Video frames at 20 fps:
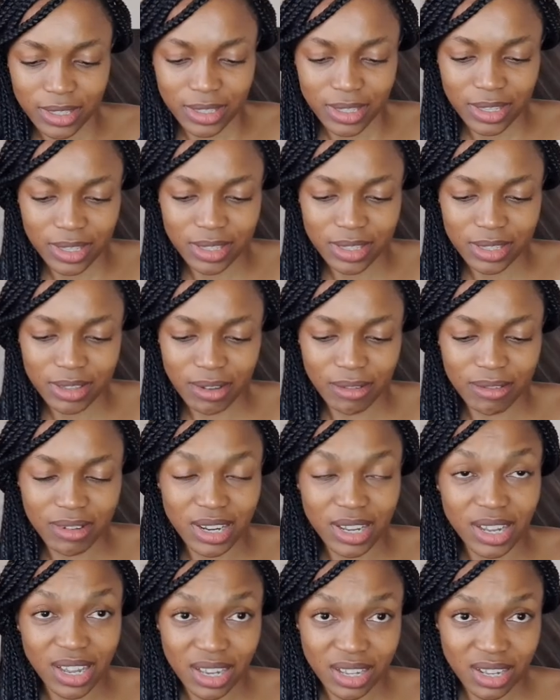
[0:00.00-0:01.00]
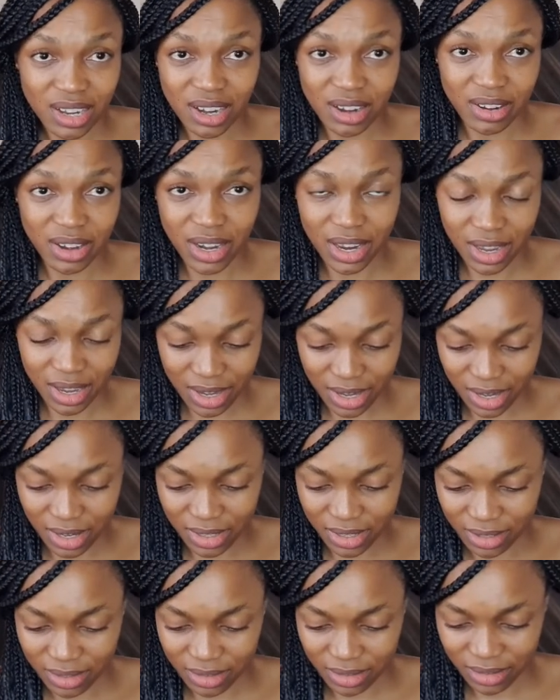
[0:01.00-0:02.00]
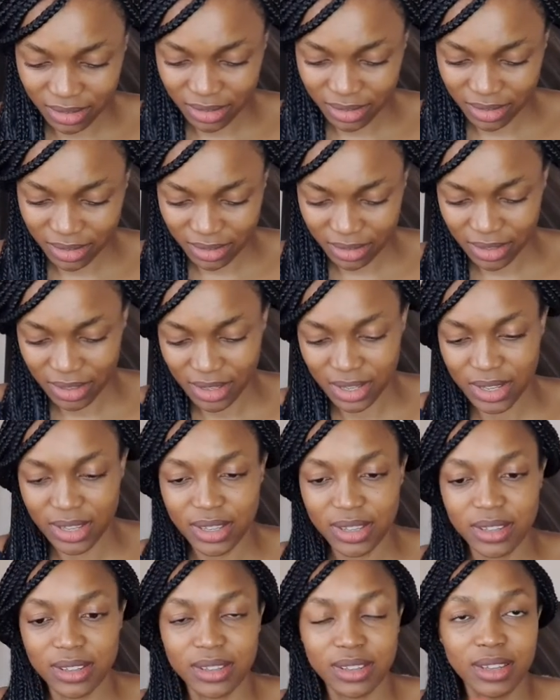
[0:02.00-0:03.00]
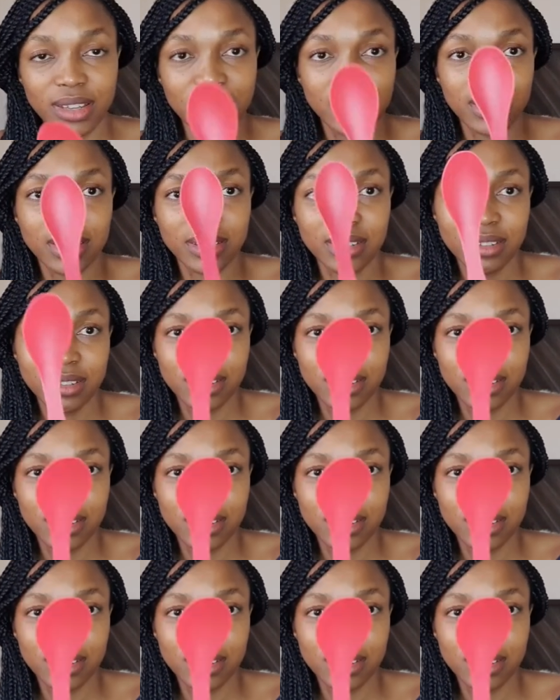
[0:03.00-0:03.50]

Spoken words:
That's the only cutlery I had. Okay.